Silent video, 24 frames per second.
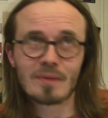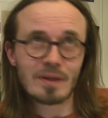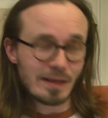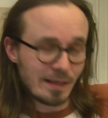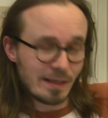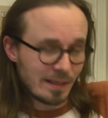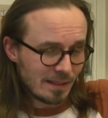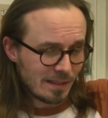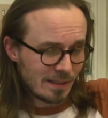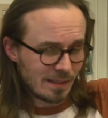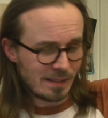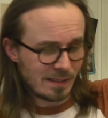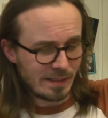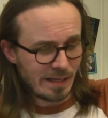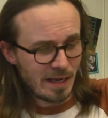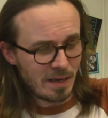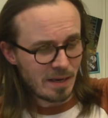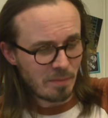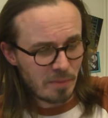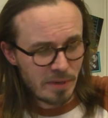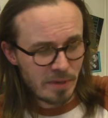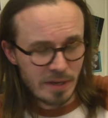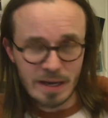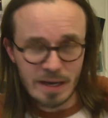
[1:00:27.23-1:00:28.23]
It is
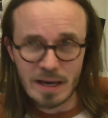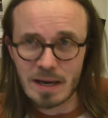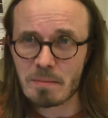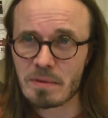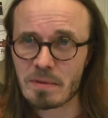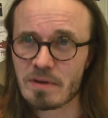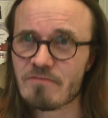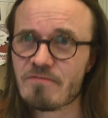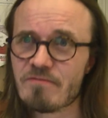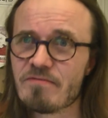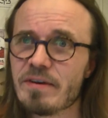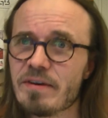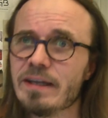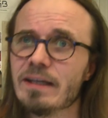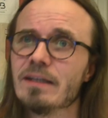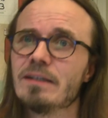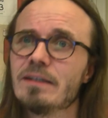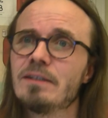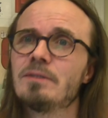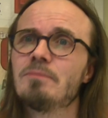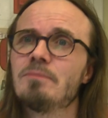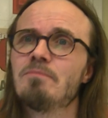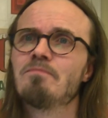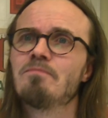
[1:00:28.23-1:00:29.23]
10 p.m. in
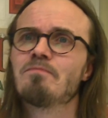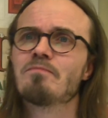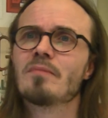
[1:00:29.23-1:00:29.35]
Finland.